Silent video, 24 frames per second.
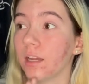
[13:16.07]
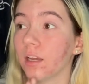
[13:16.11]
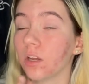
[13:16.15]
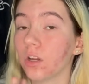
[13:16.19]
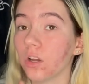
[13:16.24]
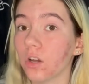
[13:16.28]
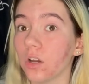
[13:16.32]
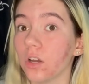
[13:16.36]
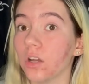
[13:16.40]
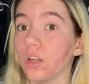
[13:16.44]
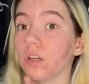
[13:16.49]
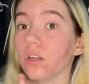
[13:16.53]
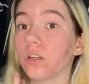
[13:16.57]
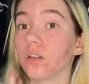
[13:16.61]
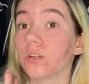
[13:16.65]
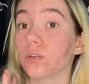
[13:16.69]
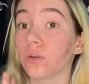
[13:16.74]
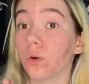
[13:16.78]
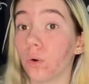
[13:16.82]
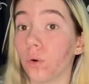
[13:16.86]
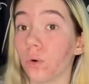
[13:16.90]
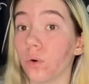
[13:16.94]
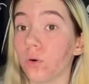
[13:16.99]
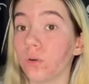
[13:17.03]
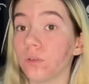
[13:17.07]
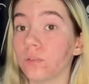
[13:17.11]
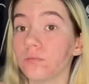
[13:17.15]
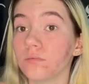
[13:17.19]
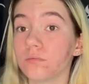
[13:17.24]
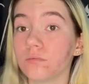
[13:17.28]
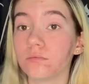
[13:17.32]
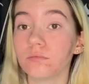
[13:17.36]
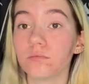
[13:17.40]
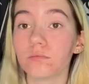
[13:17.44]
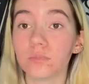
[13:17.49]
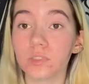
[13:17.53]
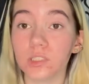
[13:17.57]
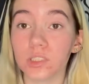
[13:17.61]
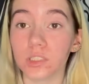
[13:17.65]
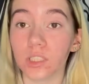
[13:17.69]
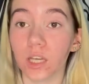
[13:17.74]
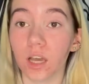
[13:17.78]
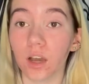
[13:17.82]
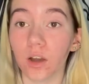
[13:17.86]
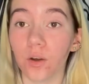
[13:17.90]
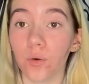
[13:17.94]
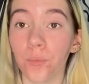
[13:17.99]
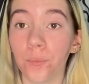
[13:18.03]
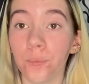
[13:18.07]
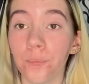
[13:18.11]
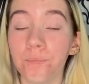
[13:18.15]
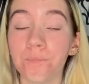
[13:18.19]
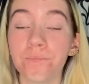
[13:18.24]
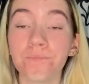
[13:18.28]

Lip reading: good goal. So